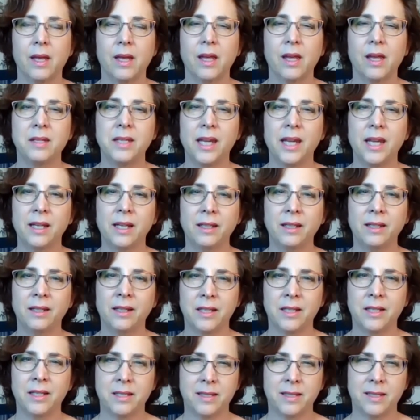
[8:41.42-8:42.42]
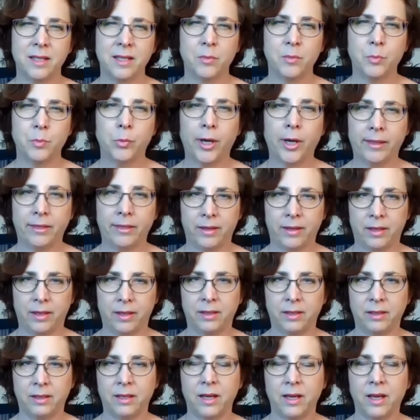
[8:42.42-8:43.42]
And take a nice deep breath
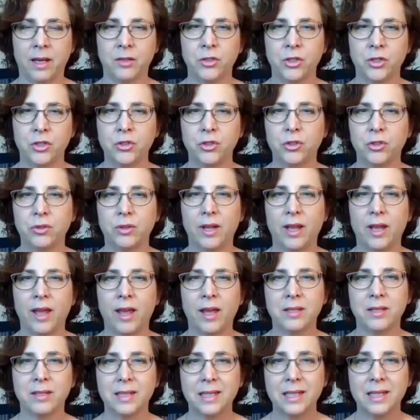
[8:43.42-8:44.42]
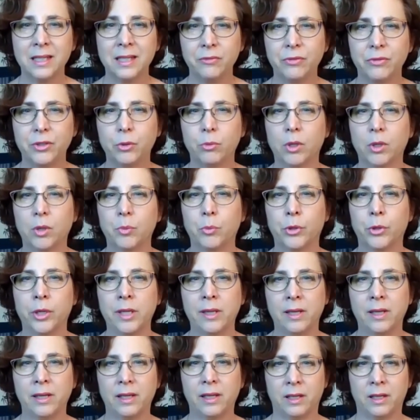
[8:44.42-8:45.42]
in as if you are
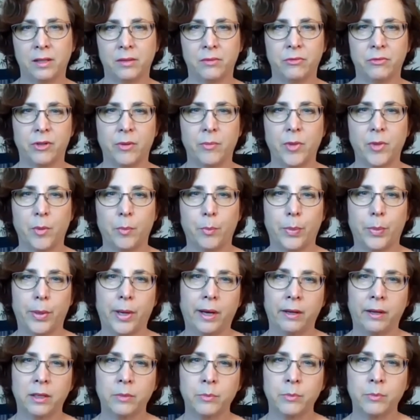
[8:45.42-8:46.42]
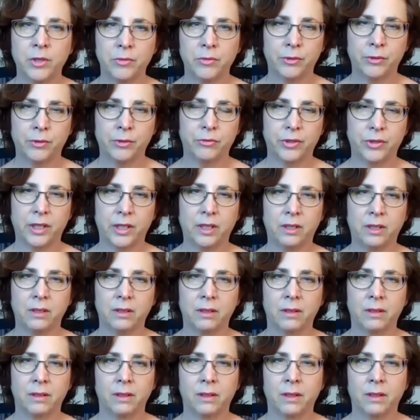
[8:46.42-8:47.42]
breathing in from the bottom of your
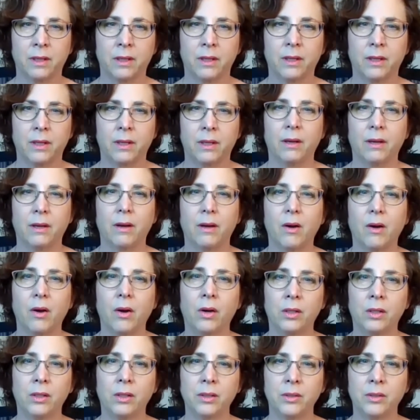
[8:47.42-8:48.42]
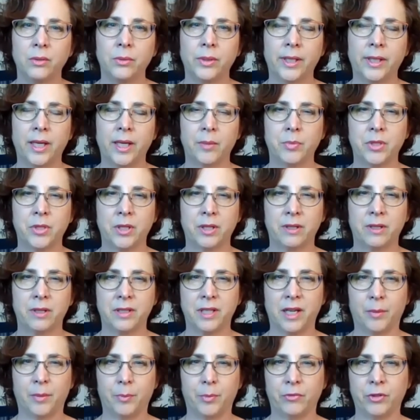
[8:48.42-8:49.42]
feet all the way up to the
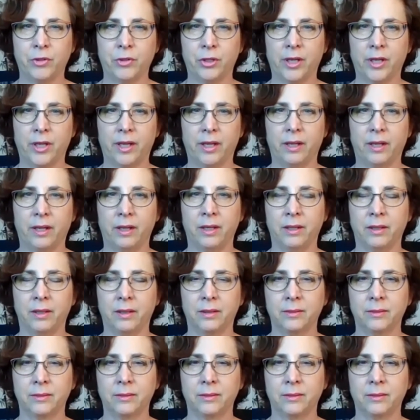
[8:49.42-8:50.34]
top of your head,